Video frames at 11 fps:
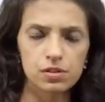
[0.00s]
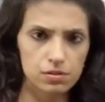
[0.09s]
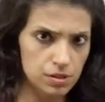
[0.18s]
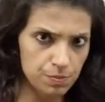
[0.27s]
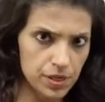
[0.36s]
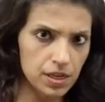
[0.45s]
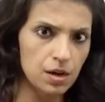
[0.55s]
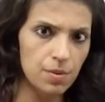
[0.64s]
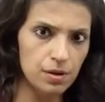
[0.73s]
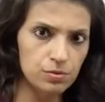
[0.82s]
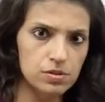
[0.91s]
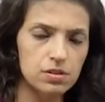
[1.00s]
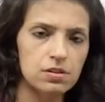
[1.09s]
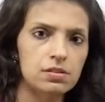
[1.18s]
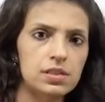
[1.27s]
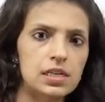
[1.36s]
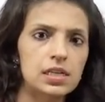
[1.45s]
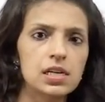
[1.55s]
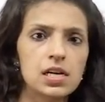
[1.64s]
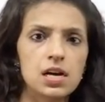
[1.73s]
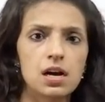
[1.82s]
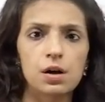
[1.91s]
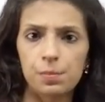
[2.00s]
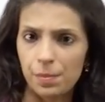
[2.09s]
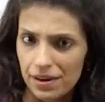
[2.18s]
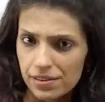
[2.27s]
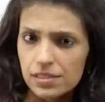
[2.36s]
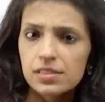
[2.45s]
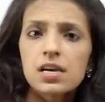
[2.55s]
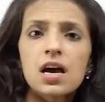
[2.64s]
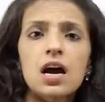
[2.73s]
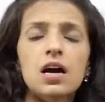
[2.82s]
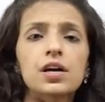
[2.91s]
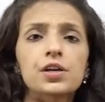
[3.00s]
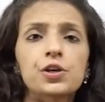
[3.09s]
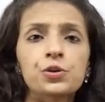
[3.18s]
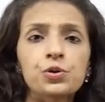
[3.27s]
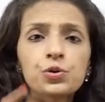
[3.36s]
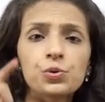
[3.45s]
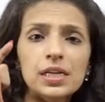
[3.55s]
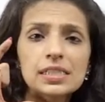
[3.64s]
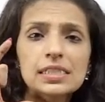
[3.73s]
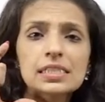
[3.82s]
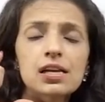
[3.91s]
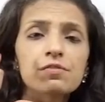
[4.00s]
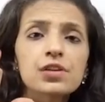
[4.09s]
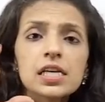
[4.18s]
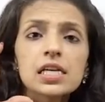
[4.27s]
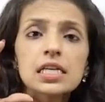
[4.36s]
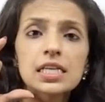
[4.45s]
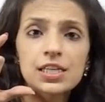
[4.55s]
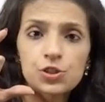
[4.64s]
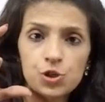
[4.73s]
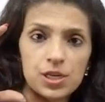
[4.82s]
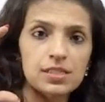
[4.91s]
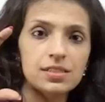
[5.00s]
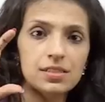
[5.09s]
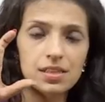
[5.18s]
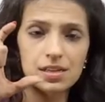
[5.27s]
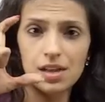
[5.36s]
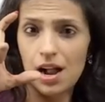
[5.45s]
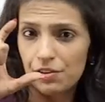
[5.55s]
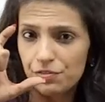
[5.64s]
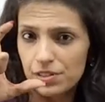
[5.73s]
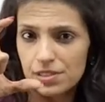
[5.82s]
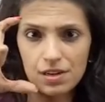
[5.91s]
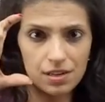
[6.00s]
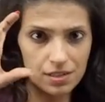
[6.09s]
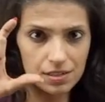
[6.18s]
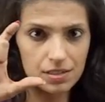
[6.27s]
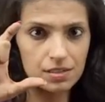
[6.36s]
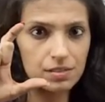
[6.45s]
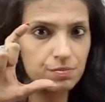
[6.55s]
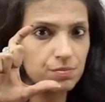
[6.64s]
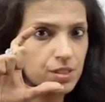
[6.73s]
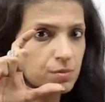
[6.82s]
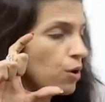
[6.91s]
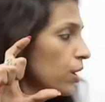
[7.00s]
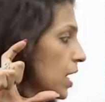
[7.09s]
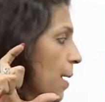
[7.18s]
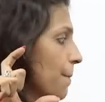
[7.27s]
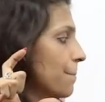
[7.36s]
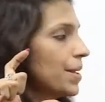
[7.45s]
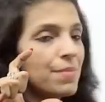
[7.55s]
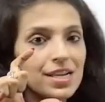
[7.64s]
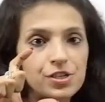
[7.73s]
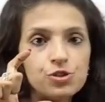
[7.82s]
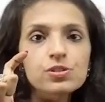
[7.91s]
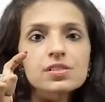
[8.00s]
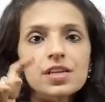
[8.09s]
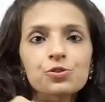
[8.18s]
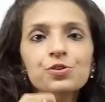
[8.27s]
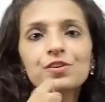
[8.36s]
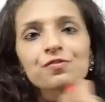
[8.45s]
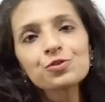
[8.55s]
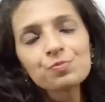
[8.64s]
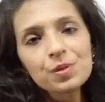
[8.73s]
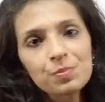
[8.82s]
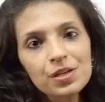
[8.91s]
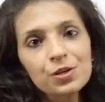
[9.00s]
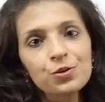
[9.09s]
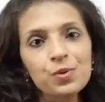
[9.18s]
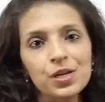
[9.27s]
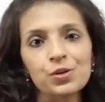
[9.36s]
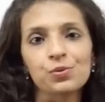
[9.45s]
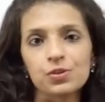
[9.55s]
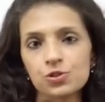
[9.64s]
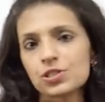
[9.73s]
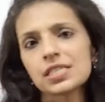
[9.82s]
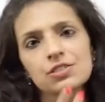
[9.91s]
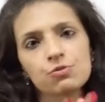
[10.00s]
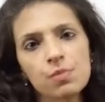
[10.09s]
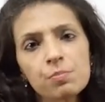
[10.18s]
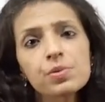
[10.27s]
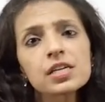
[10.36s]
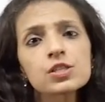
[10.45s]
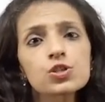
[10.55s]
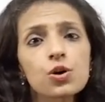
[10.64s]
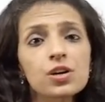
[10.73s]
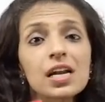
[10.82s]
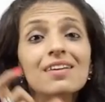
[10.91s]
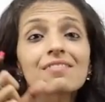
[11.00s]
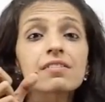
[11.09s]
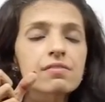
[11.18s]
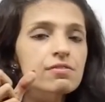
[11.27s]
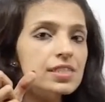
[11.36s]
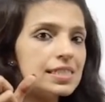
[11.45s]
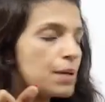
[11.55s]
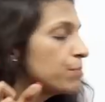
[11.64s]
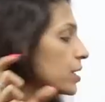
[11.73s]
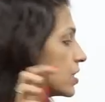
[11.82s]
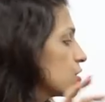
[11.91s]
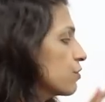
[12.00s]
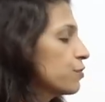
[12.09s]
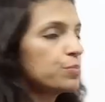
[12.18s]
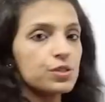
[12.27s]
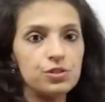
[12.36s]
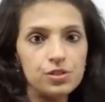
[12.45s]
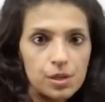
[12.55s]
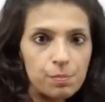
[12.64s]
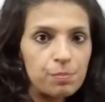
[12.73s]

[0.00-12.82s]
speaking about Italy, Paris, you know, you get these lovely keychains that are Eiffel Tower, small mementos that you give to people, you know, when you just as remembrance or resemblance of a particular